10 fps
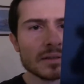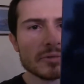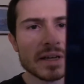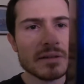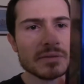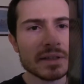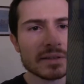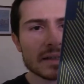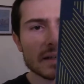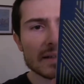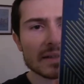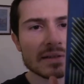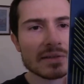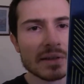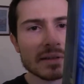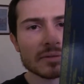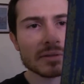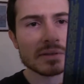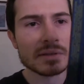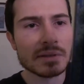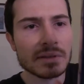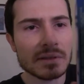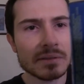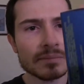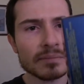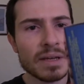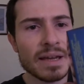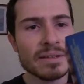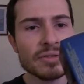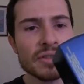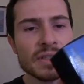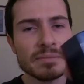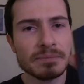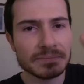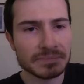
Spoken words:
We have that classic standard edgy